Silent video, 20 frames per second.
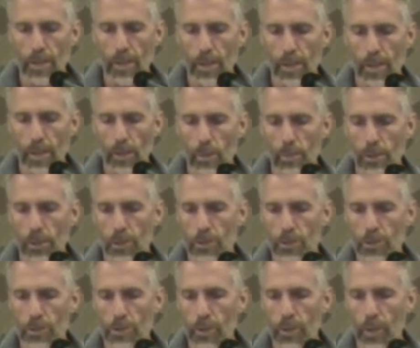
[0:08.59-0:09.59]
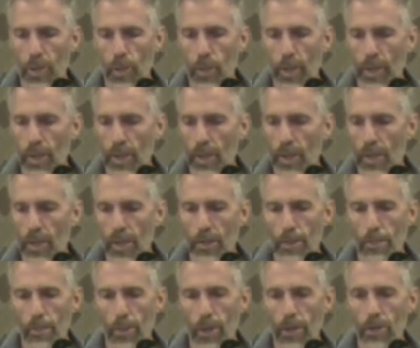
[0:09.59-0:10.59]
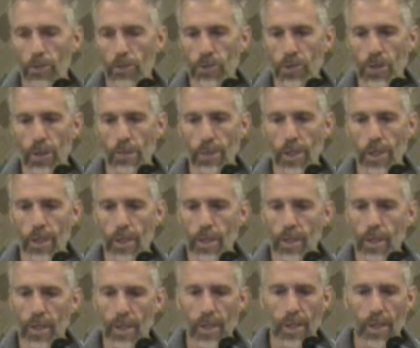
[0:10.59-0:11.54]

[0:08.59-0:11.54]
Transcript: And I'll put my cursor. So anyway, particles come in